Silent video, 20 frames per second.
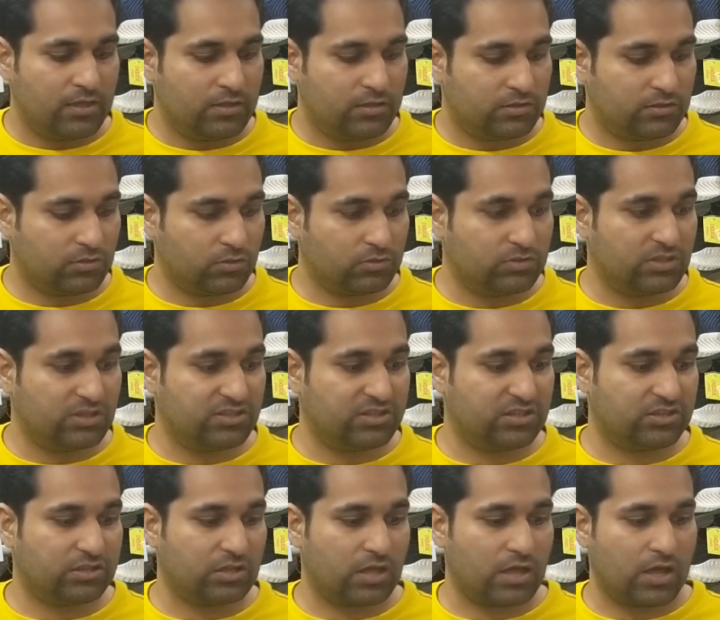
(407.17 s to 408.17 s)
So this
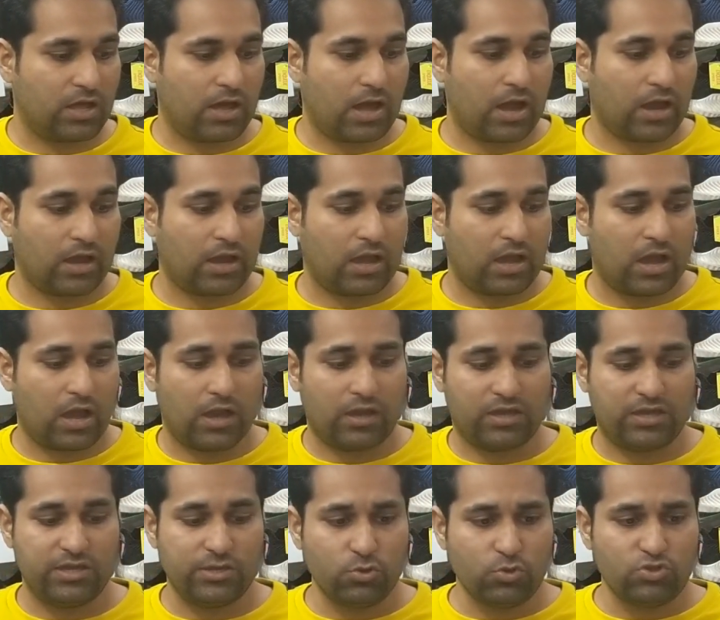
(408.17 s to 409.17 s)
is a
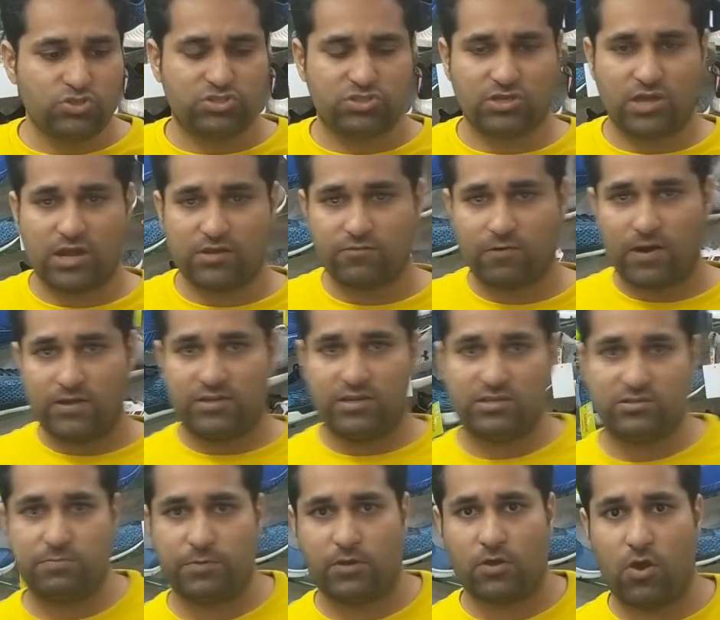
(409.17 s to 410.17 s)
huge
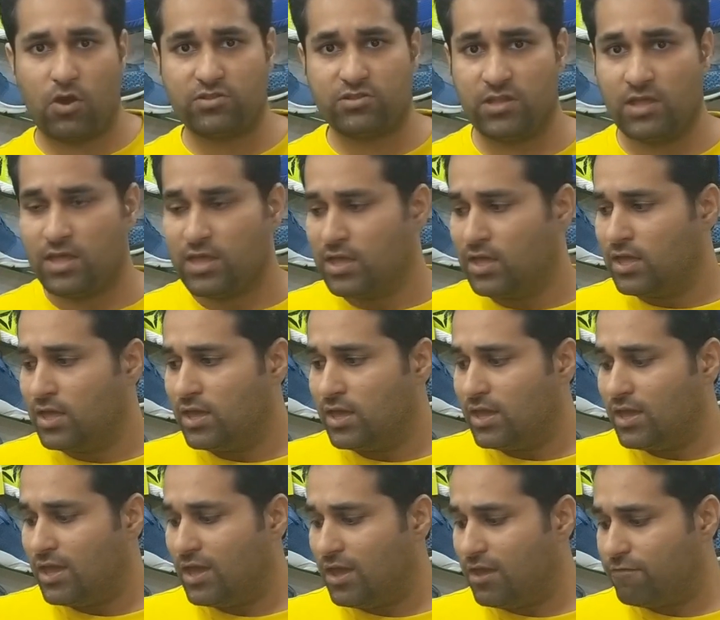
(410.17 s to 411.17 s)
advantage, because
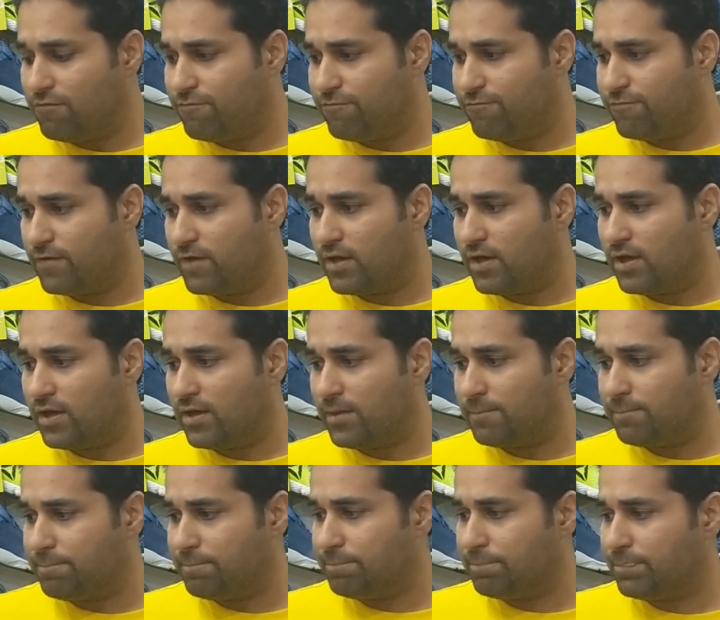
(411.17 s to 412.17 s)
if
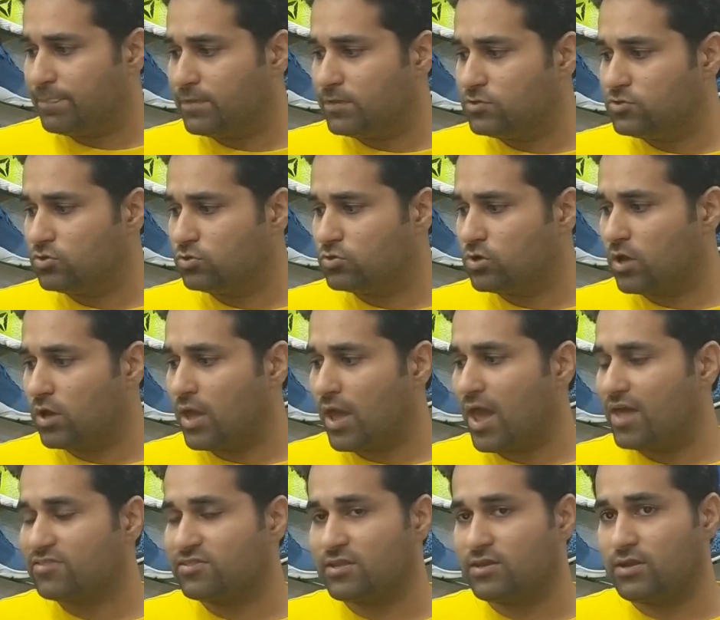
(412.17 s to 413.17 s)
you,
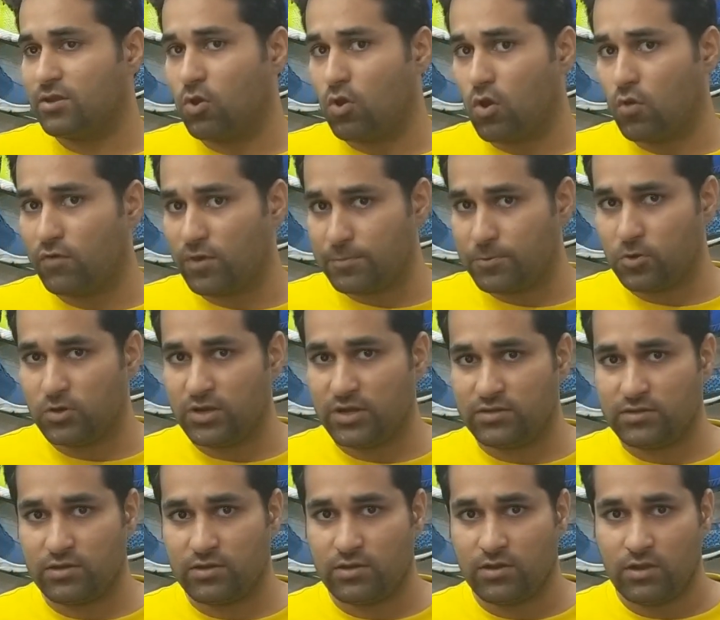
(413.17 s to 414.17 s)
as an
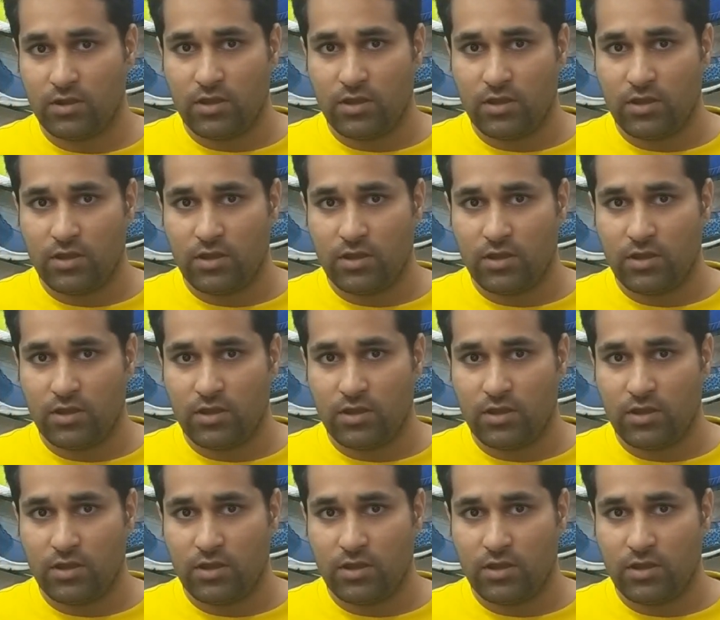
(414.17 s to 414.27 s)
overpronator,